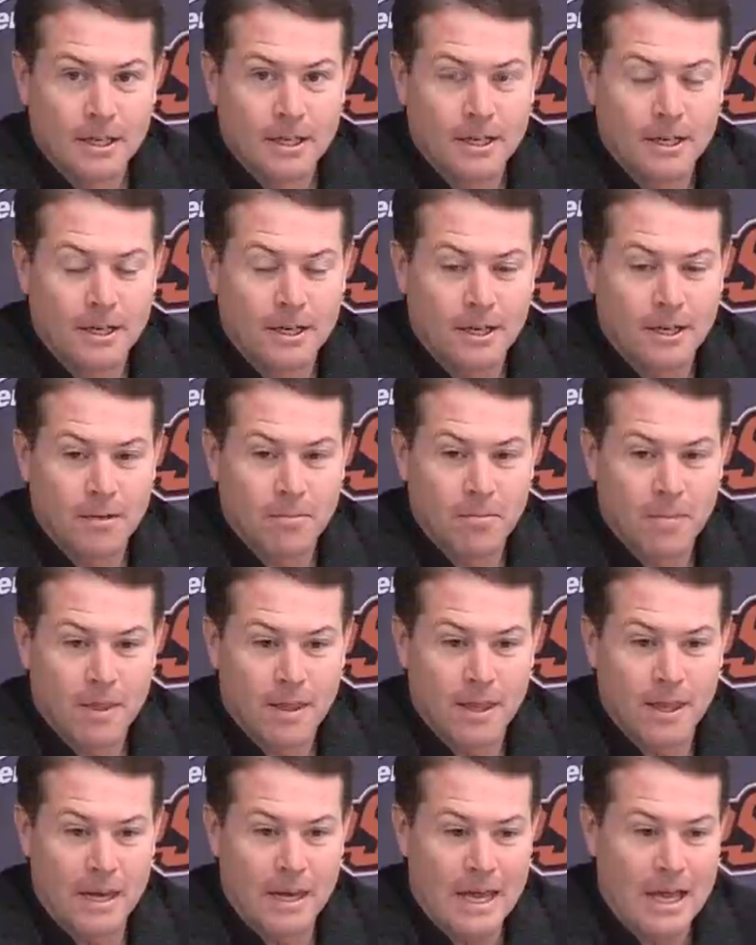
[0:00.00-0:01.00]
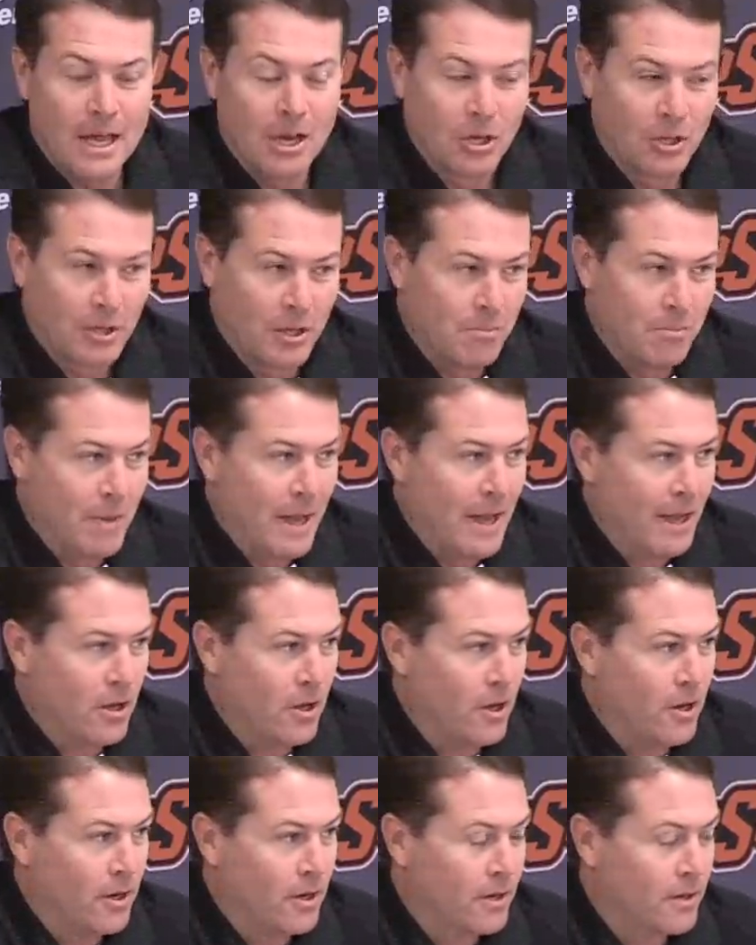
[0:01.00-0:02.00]
And now looking
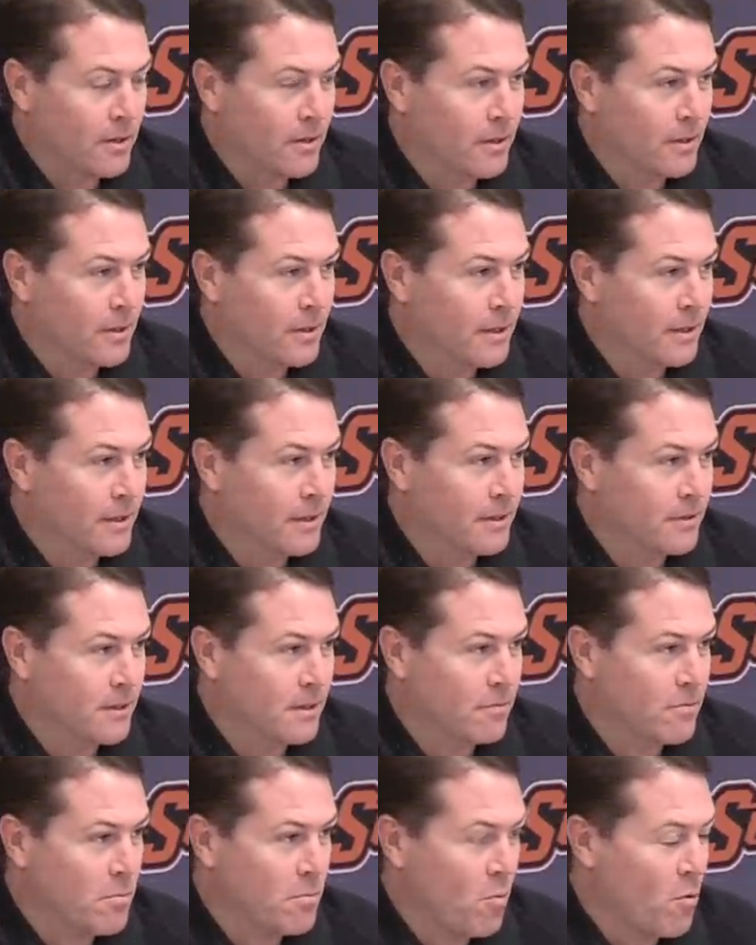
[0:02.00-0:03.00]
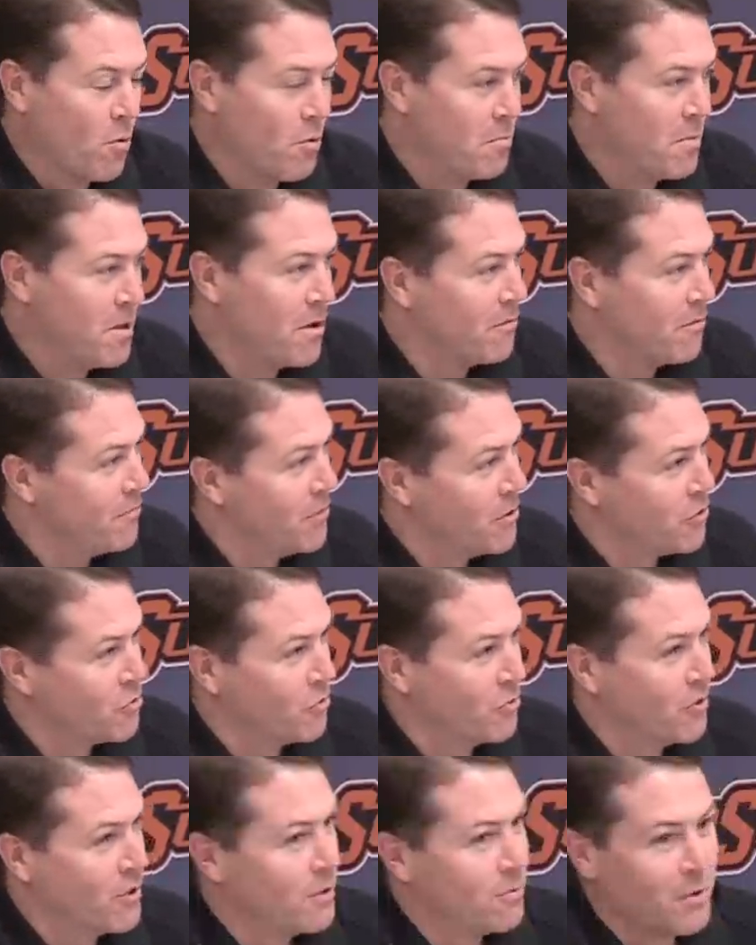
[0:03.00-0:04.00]
back on it, it's even more
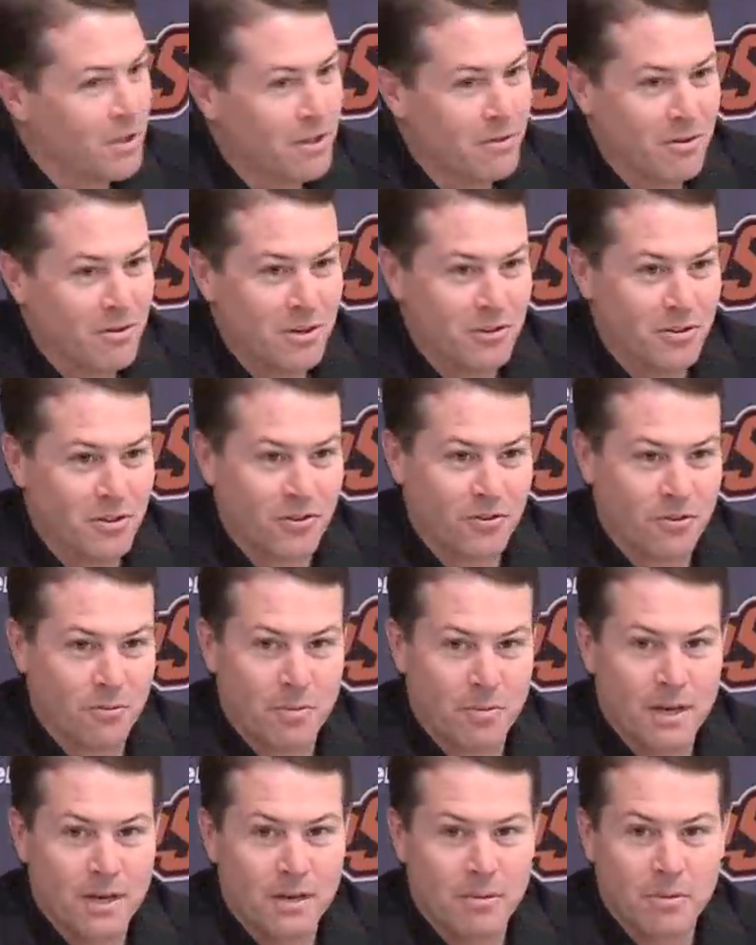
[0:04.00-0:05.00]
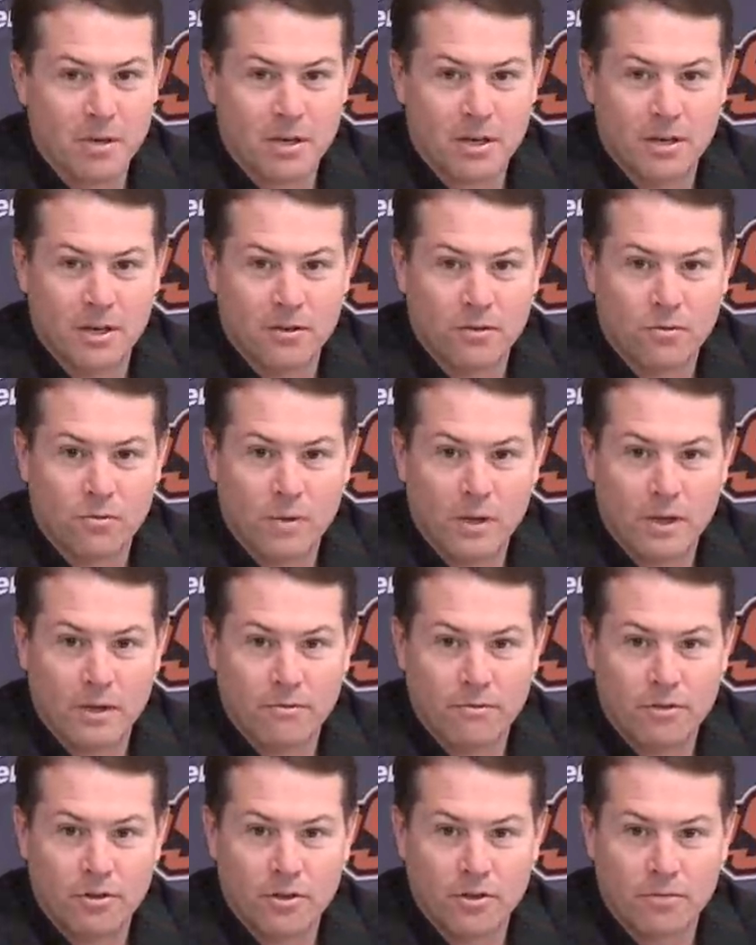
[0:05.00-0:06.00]
beneficial than we even anticipated, because we
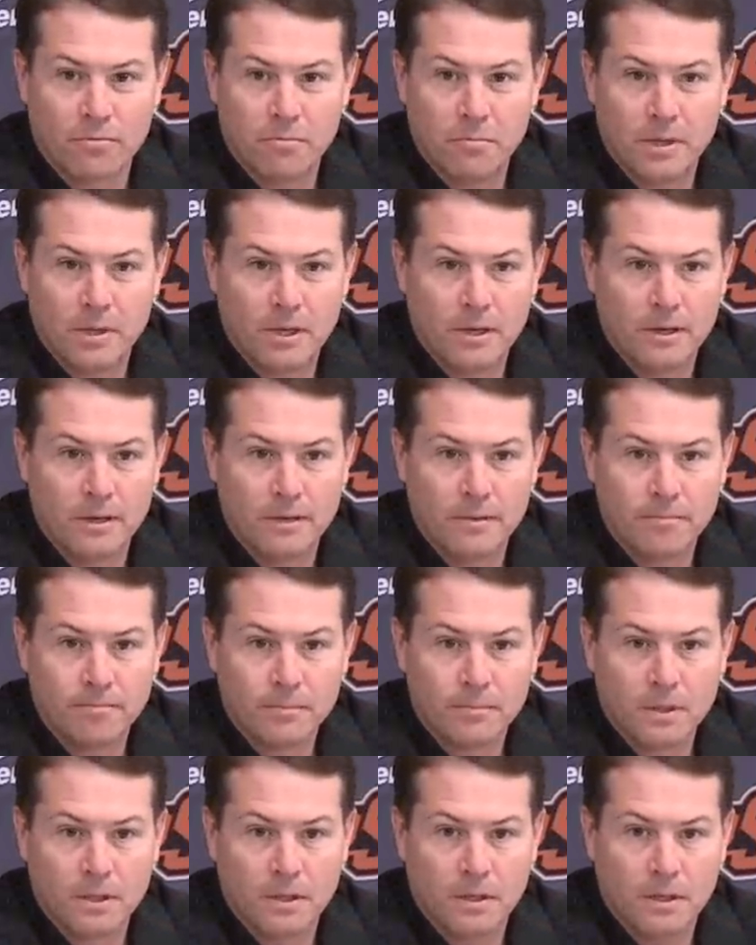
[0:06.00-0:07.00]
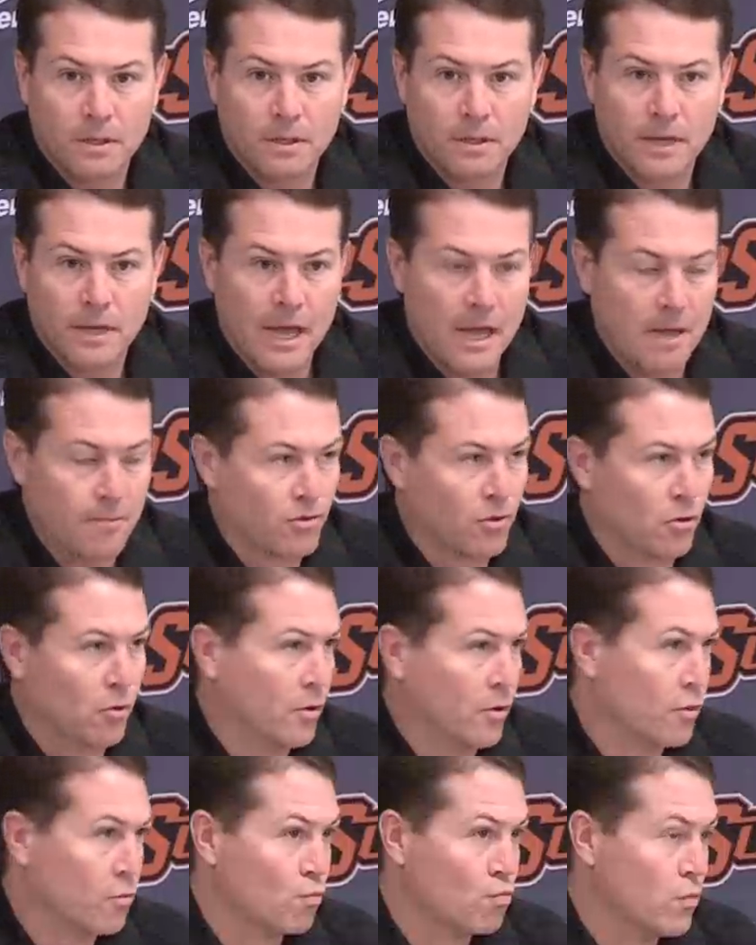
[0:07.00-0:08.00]
have just been
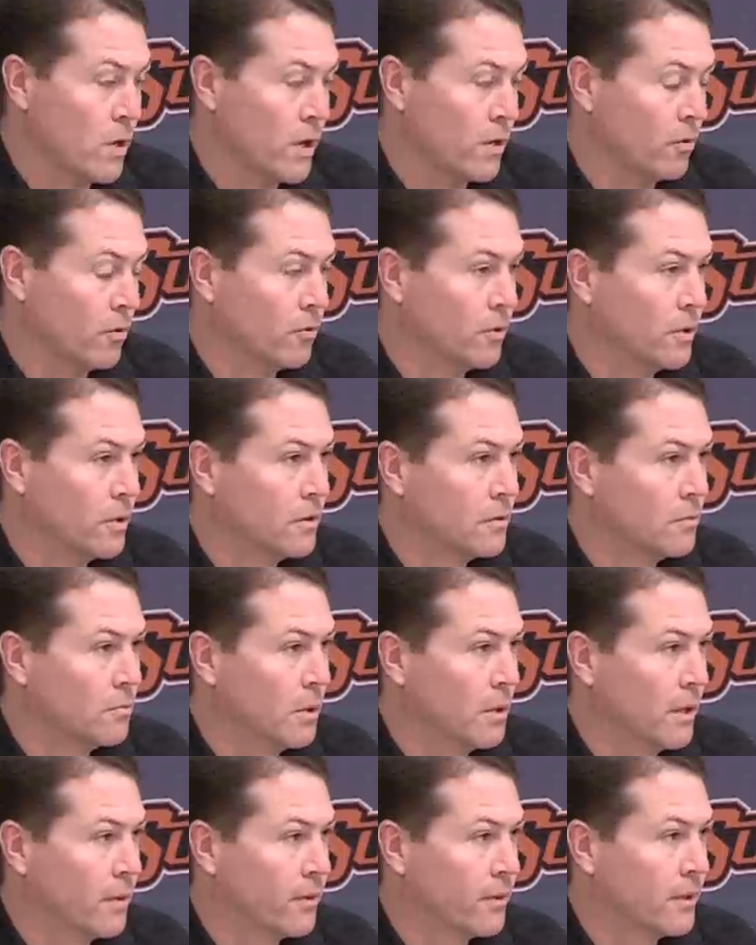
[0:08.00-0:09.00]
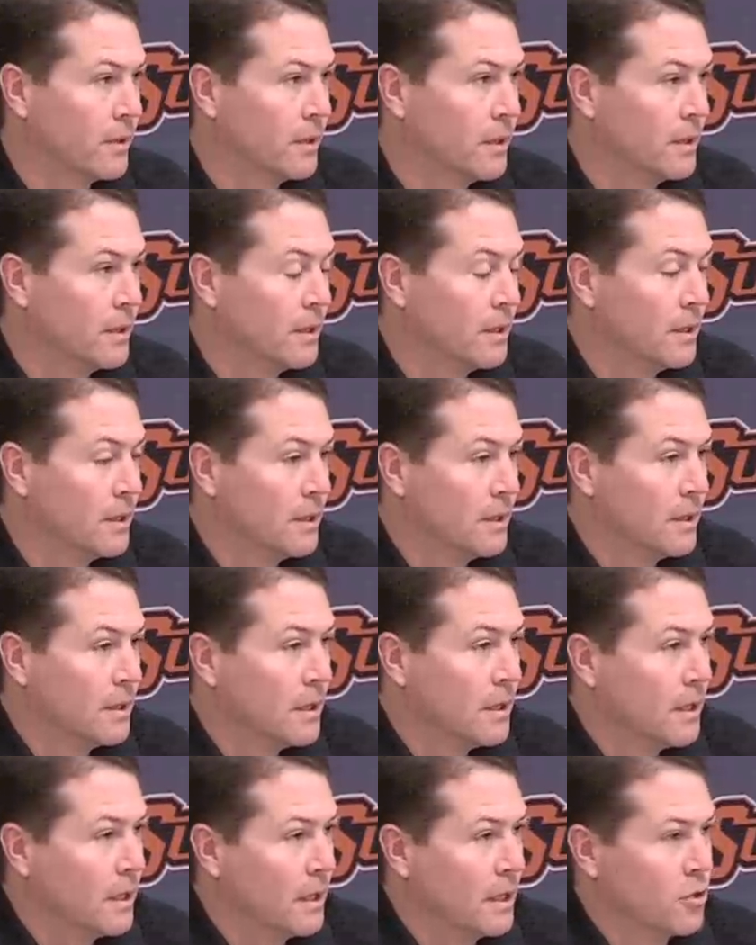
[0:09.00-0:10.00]
absolutely riddled with
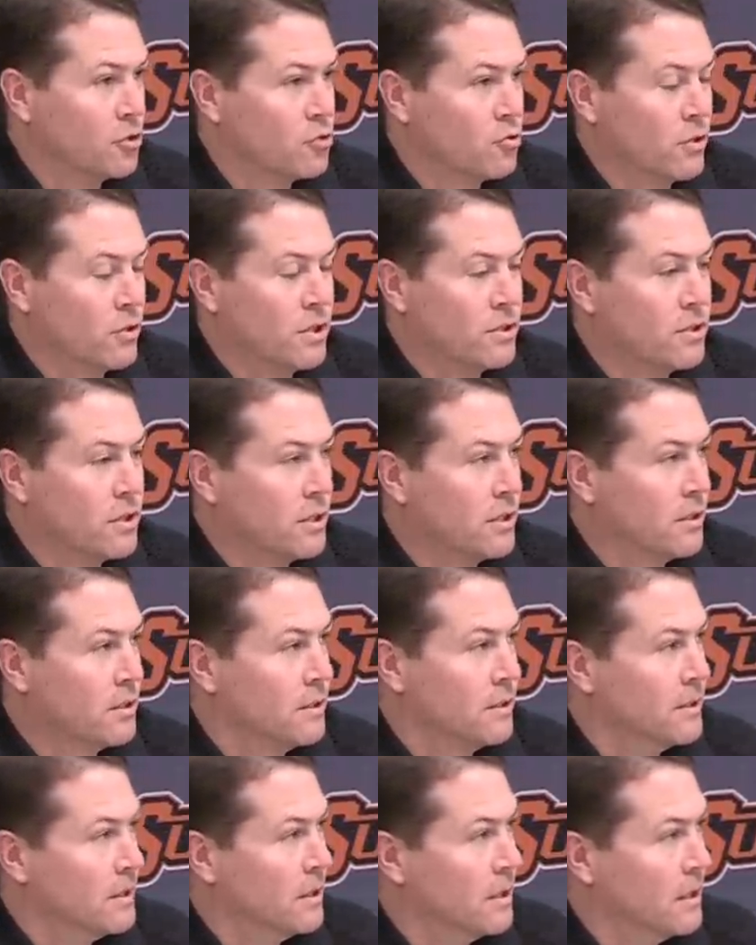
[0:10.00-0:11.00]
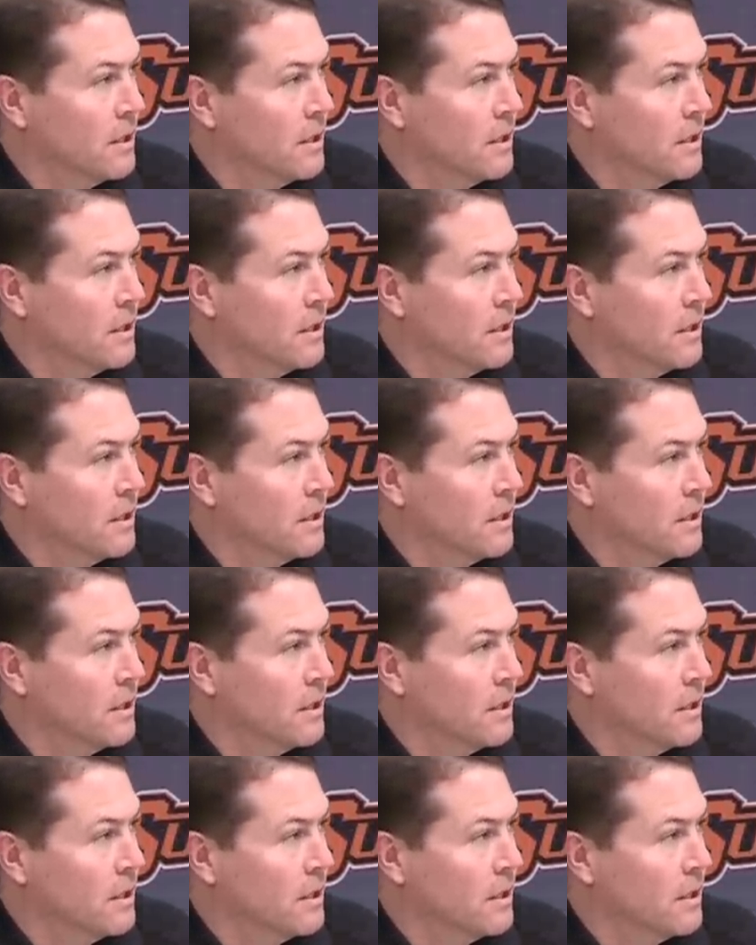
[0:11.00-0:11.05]
injuries and